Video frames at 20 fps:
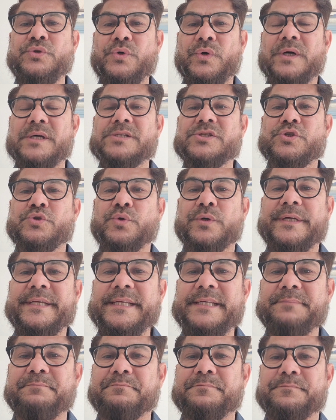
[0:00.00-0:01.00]
yours to
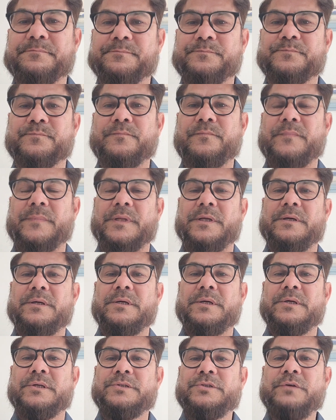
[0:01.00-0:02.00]
keep.
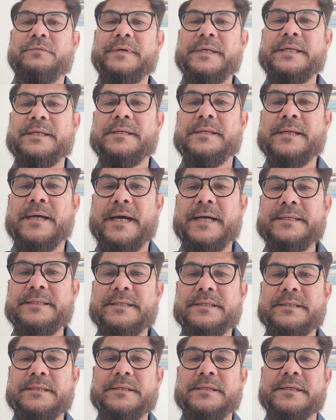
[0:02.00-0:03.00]
You will
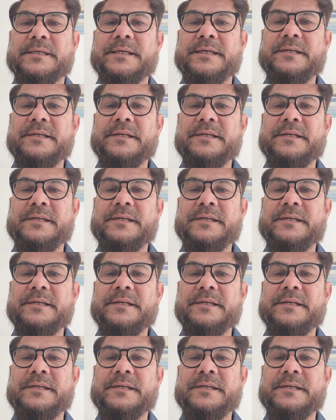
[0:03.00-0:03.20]
neither